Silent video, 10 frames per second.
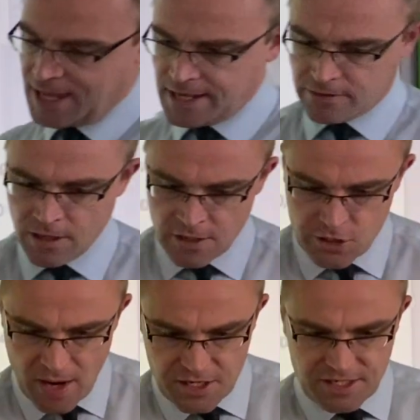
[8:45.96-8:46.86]
keen
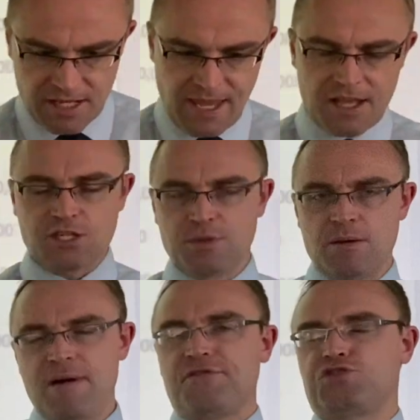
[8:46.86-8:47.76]
to actually get some of
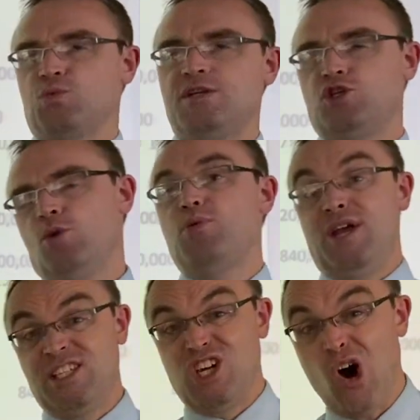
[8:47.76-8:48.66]
the maths that we do and put
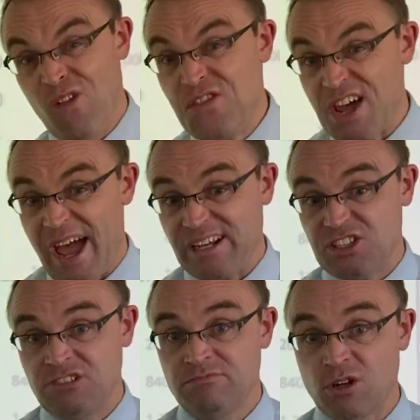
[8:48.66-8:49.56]
it into
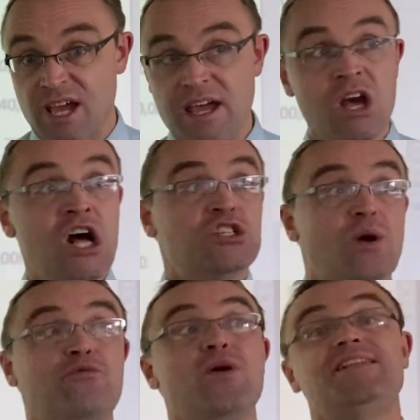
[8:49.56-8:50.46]
context, okay? So
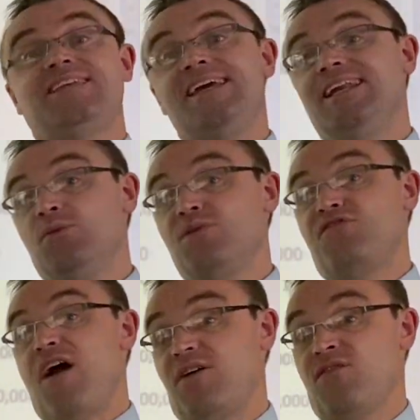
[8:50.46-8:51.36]
if we're dealing with
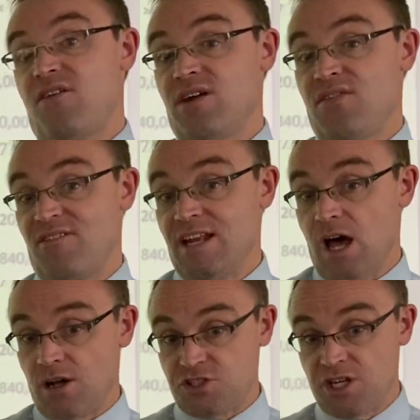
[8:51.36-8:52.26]
very, very, very
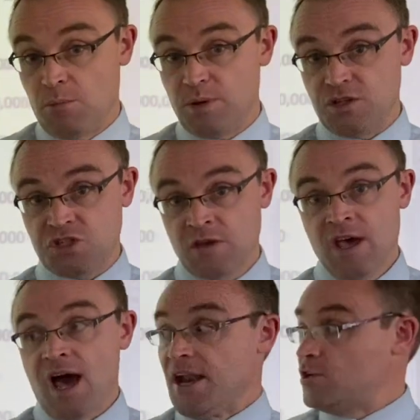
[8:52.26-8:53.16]
large numbers,
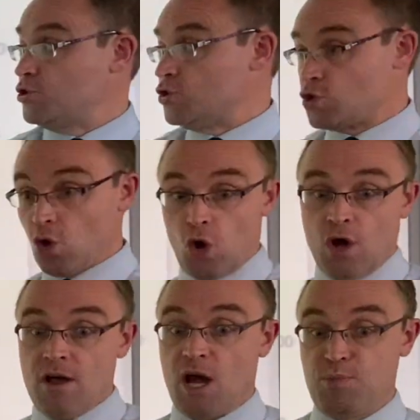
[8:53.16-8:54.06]
and as you
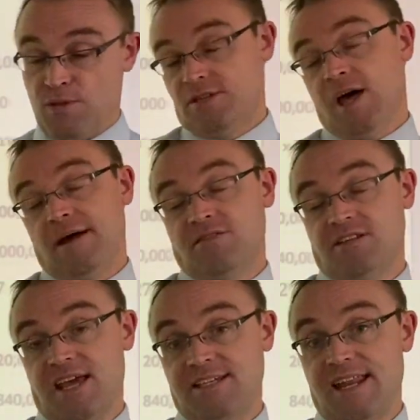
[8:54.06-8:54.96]
saw, I put the title of
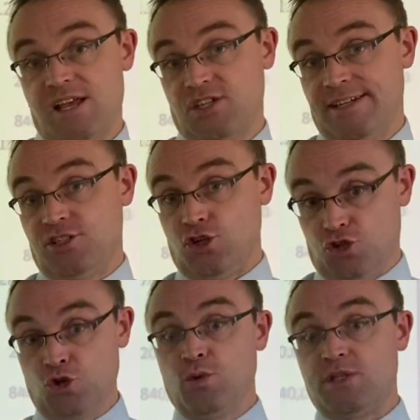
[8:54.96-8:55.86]
today's lesson is to
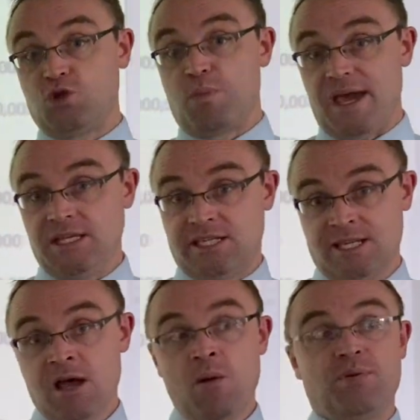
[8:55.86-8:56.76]
do with
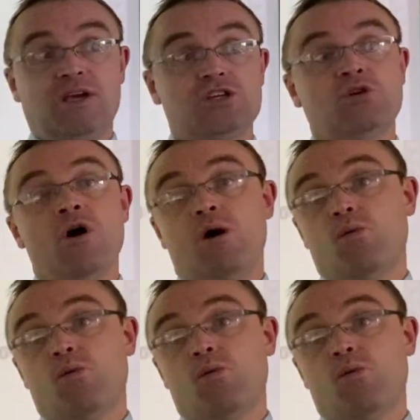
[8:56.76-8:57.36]
space, because